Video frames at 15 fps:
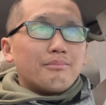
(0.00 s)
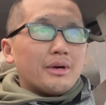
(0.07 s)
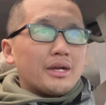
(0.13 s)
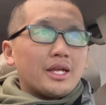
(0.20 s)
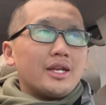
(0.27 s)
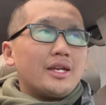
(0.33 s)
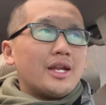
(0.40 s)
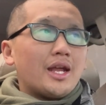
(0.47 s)
but
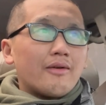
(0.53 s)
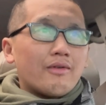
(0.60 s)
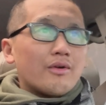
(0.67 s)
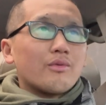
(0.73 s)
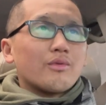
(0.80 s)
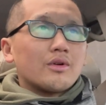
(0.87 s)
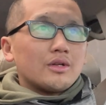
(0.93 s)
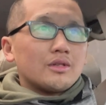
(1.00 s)
it never,
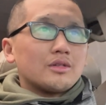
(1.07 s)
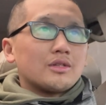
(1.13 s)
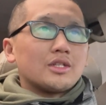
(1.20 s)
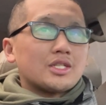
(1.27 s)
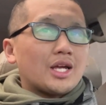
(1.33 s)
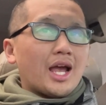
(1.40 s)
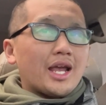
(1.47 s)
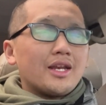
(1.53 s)
the
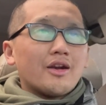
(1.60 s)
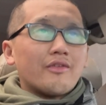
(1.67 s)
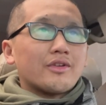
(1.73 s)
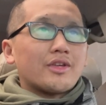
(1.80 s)
tide never